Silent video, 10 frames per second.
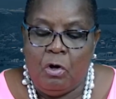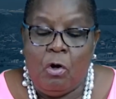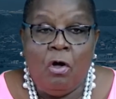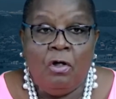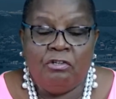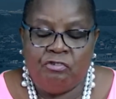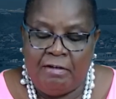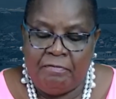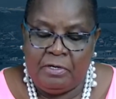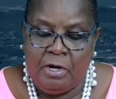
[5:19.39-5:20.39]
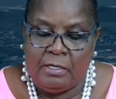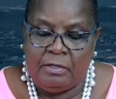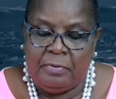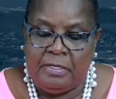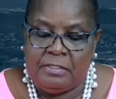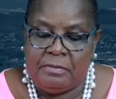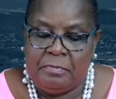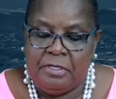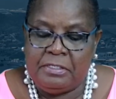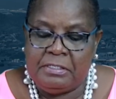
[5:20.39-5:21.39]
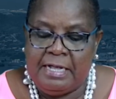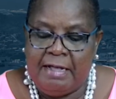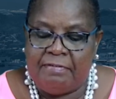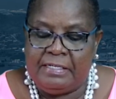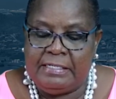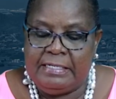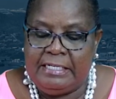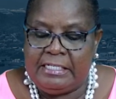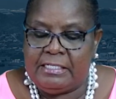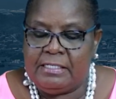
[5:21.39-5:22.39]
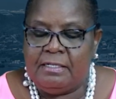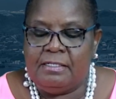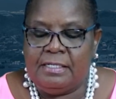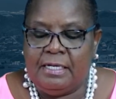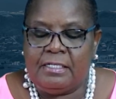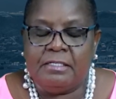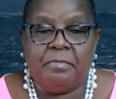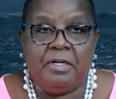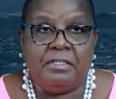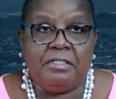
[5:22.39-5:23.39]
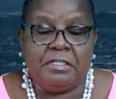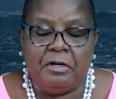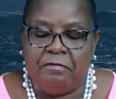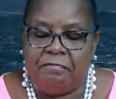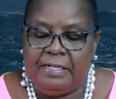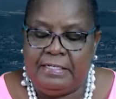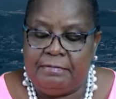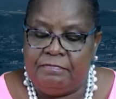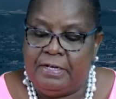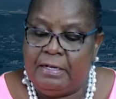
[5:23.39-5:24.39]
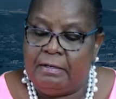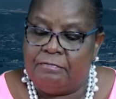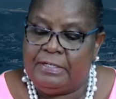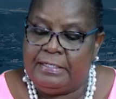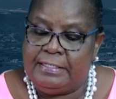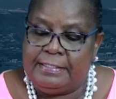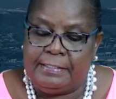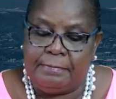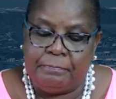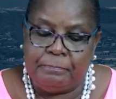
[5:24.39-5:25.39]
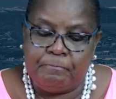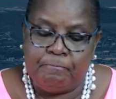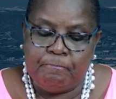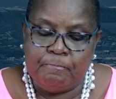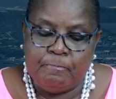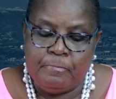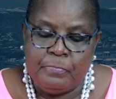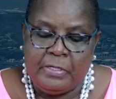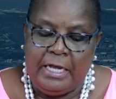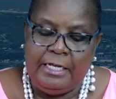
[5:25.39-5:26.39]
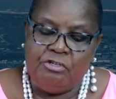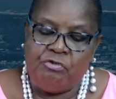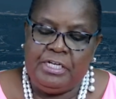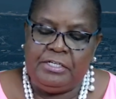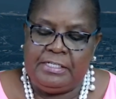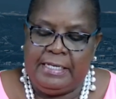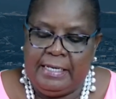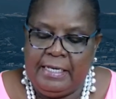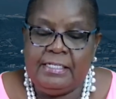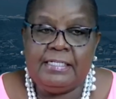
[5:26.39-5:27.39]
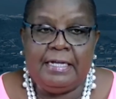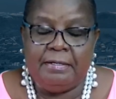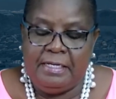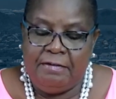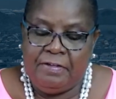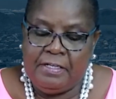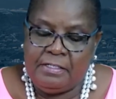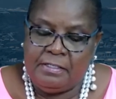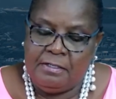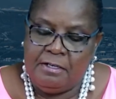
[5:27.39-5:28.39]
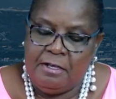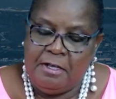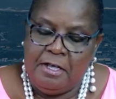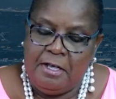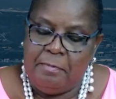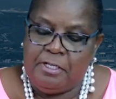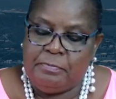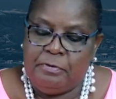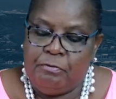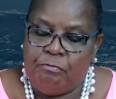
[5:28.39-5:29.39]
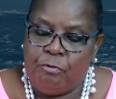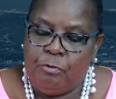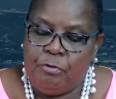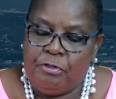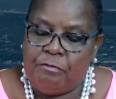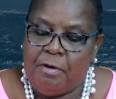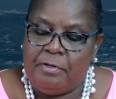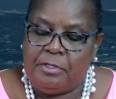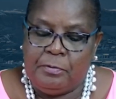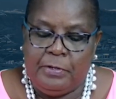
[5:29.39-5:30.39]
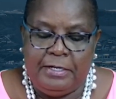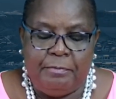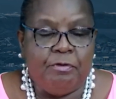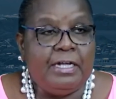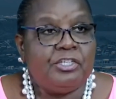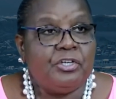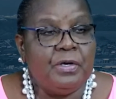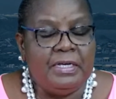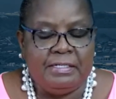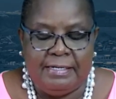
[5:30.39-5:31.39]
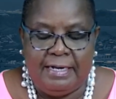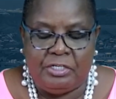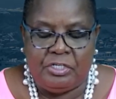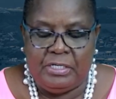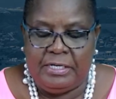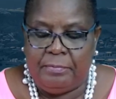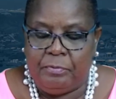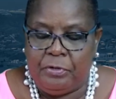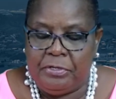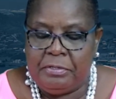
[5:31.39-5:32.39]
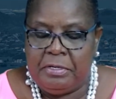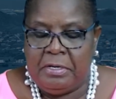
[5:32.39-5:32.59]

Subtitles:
All travel documents must have at least 6 months of validity. Entry into St. Kitts and Nevis must be through the Robert Llewellyn Bradshaw International Airport,